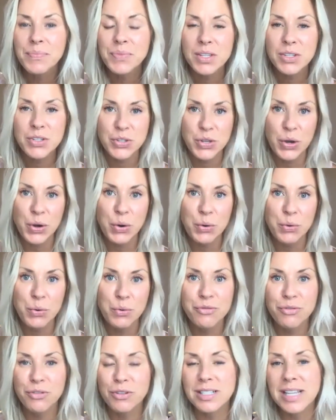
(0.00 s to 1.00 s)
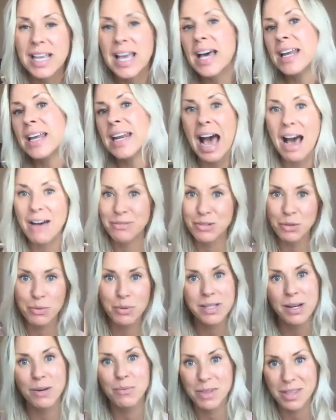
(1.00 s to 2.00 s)
So for Dan, after we're
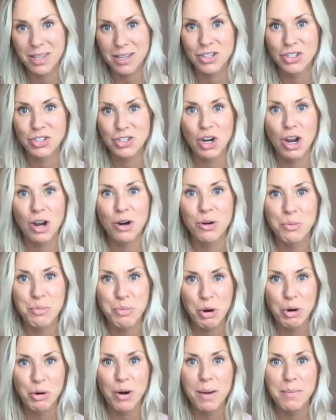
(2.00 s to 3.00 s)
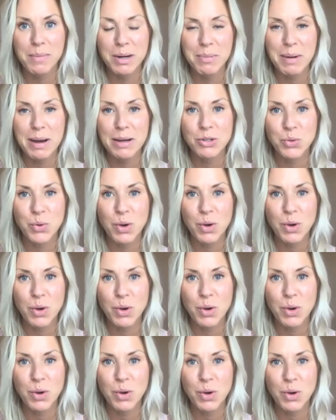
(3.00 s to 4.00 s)
done with this chakra program in about
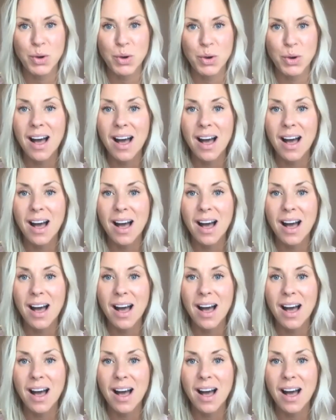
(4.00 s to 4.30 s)
12 minutes,